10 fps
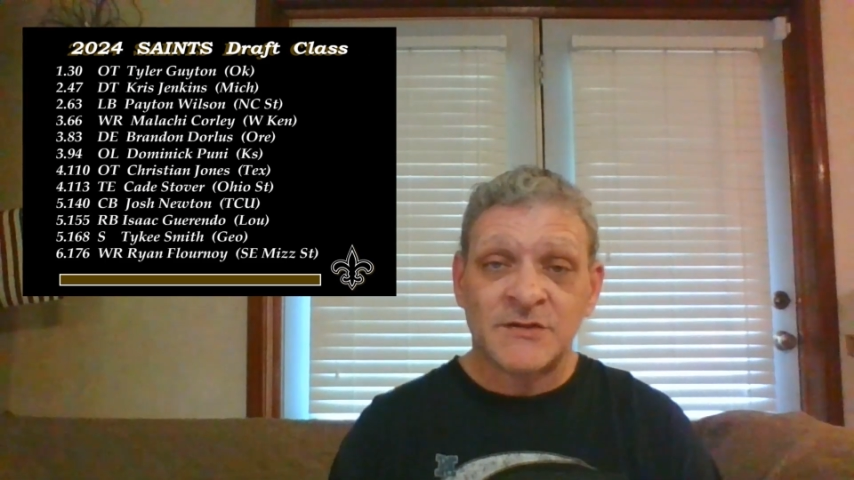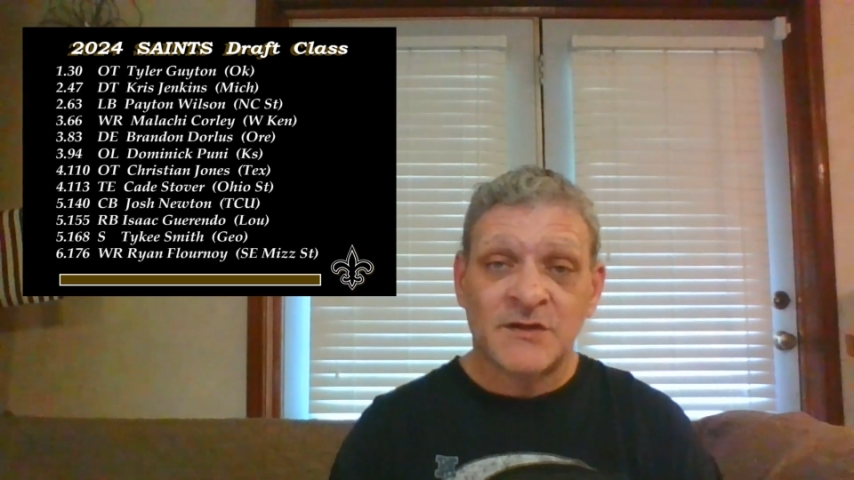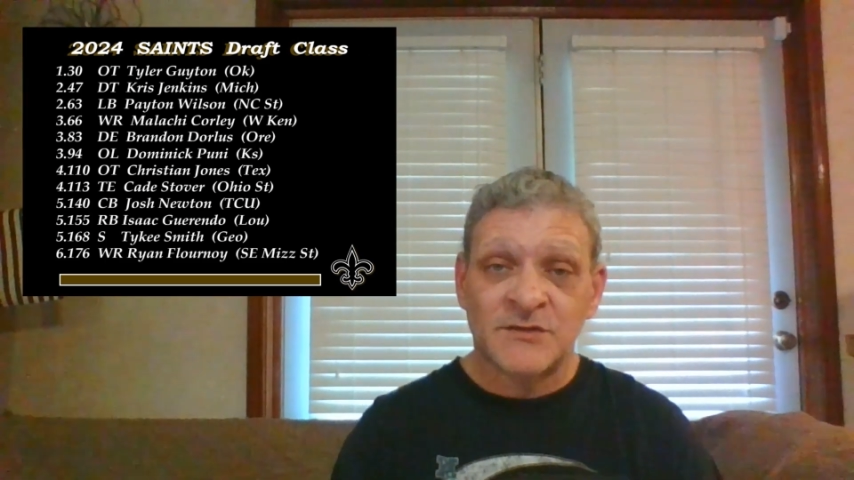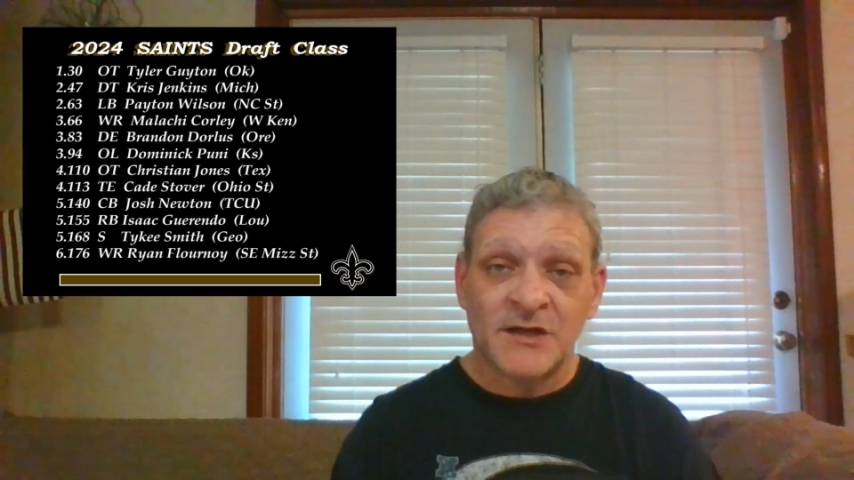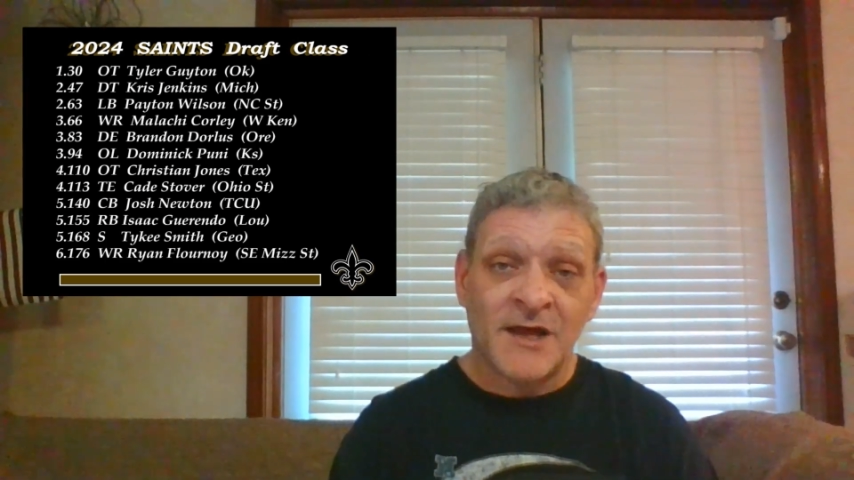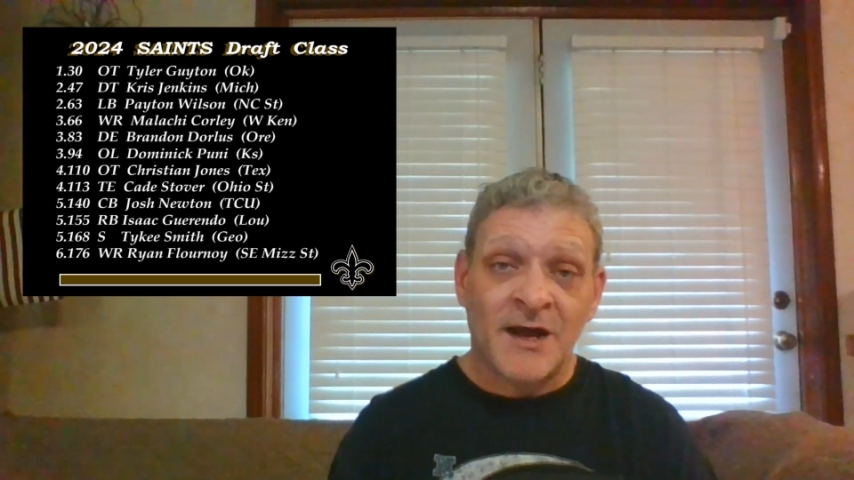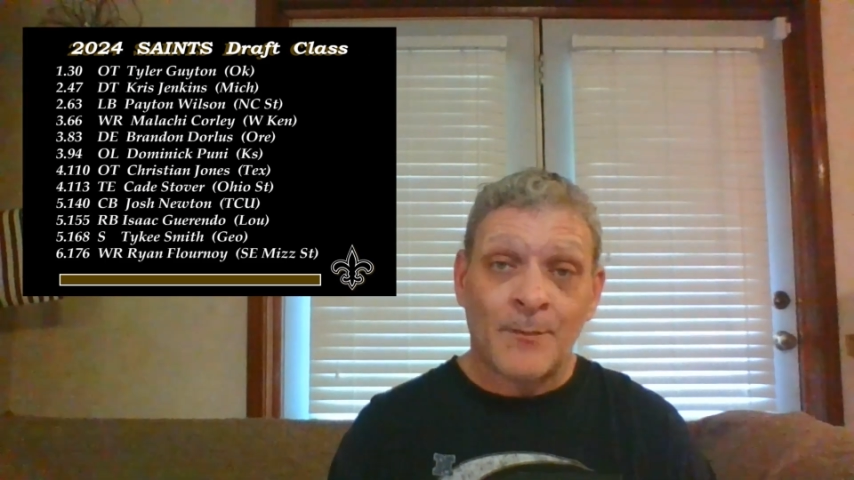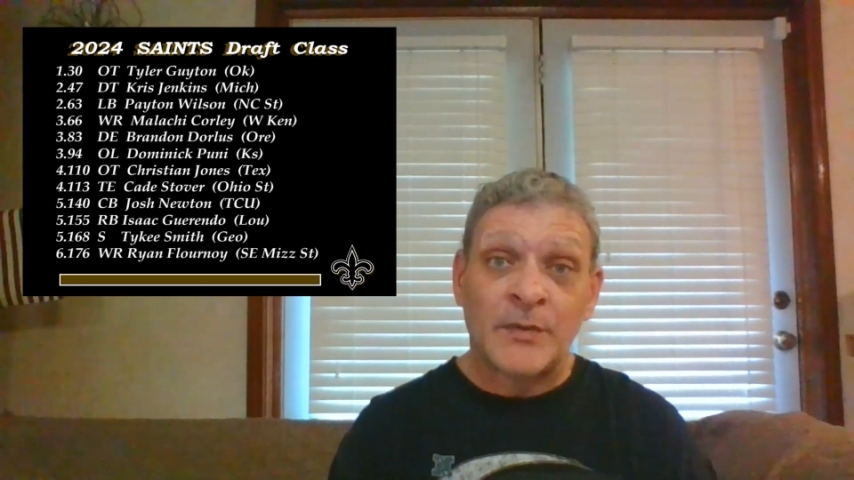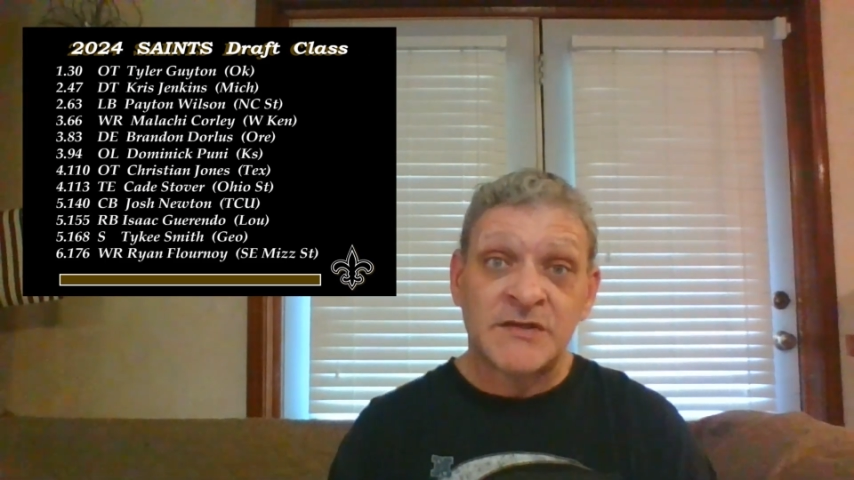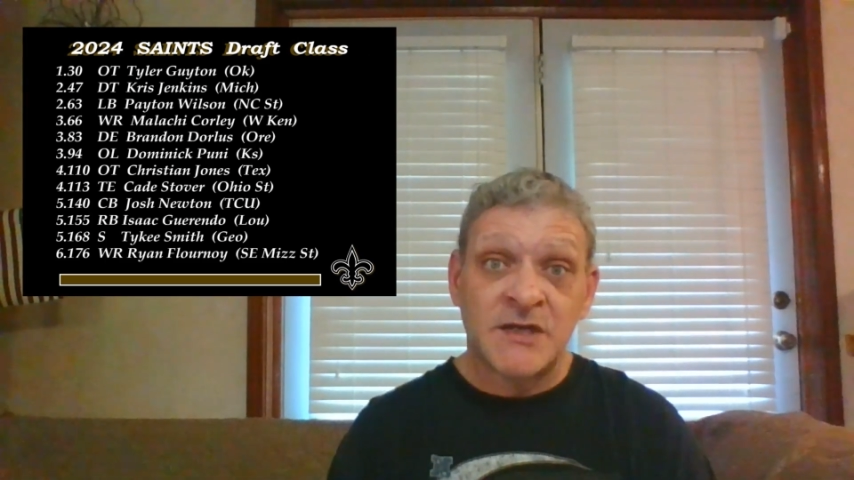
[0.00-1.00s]
there's a lot of
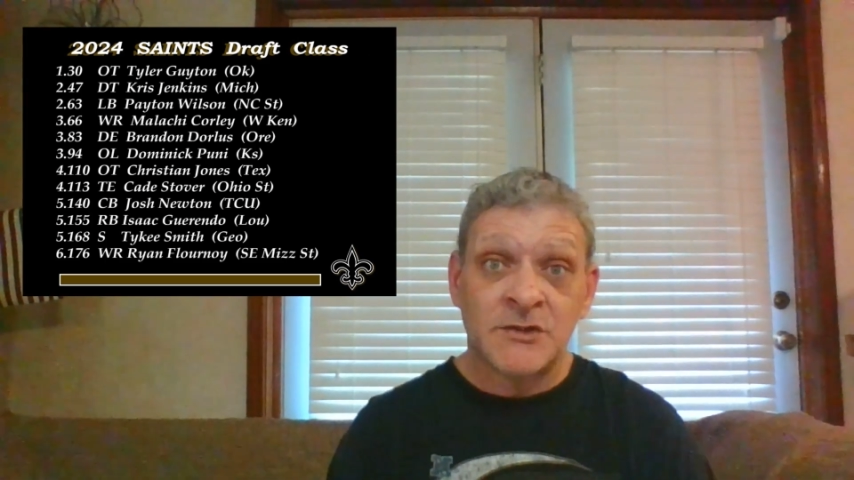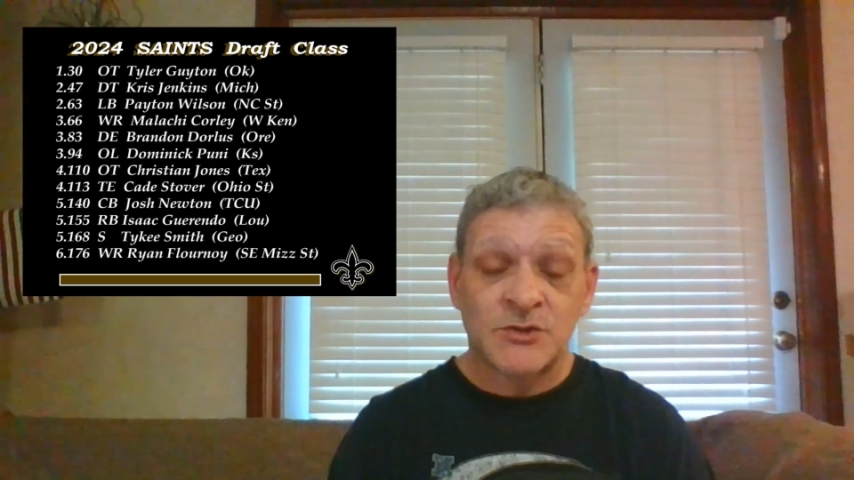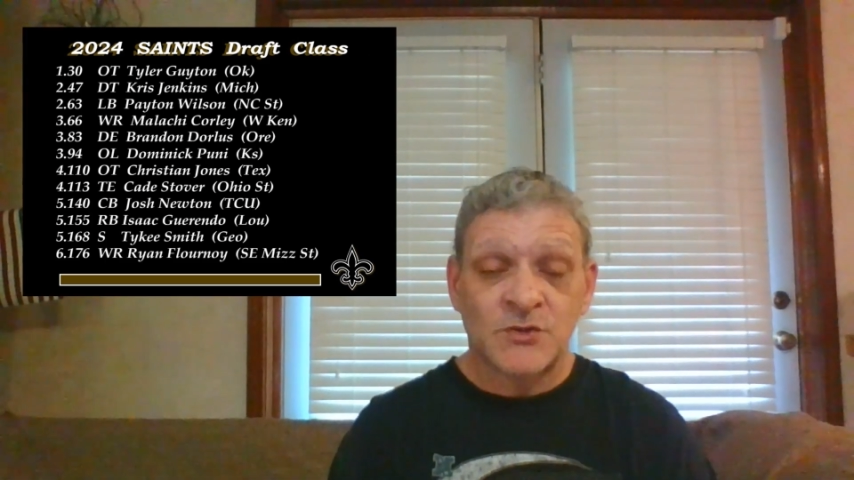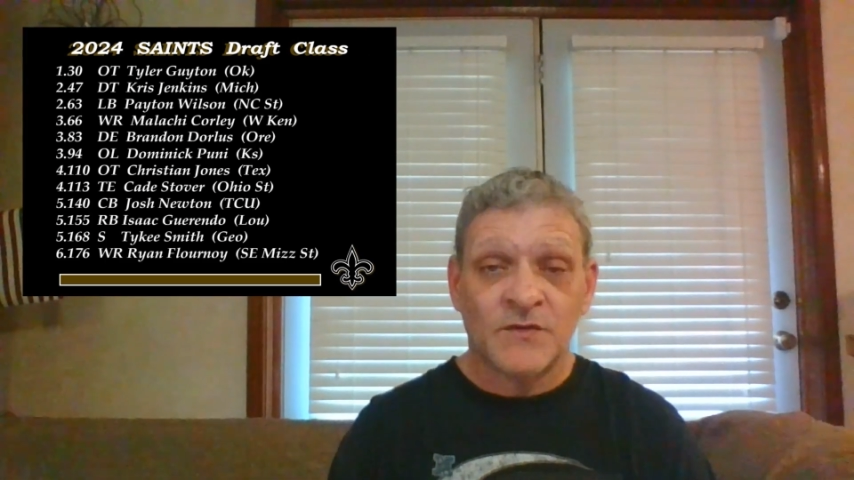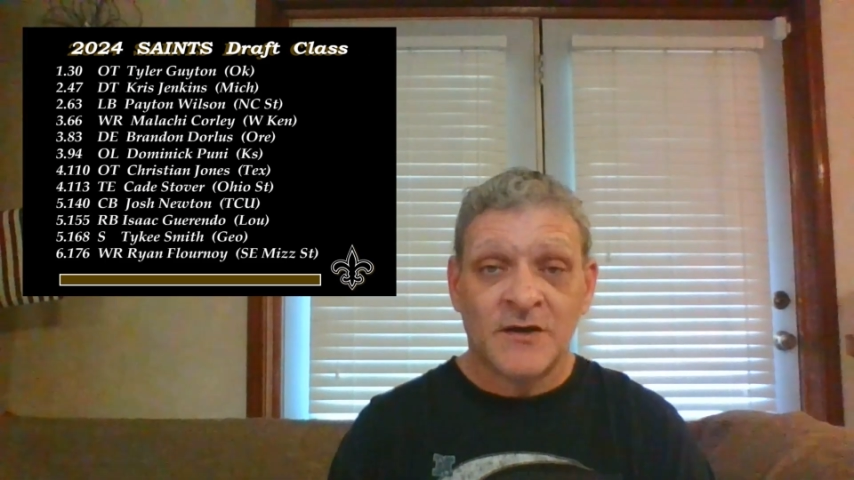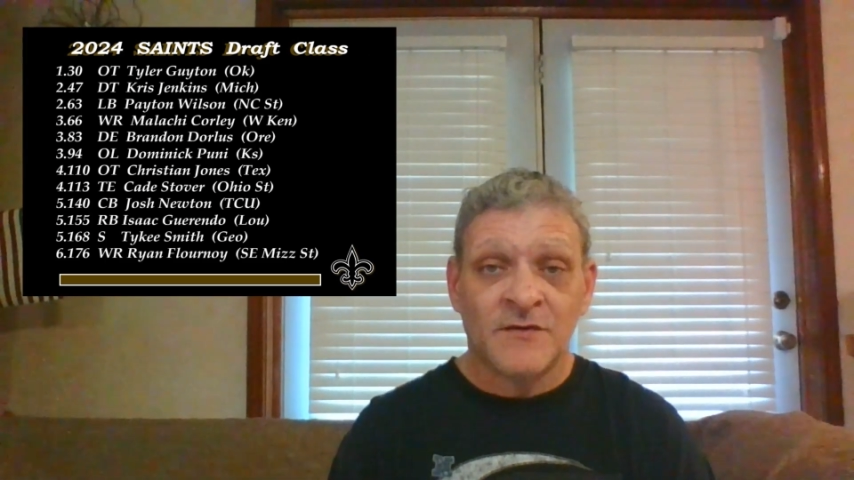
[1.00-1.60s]
potential there.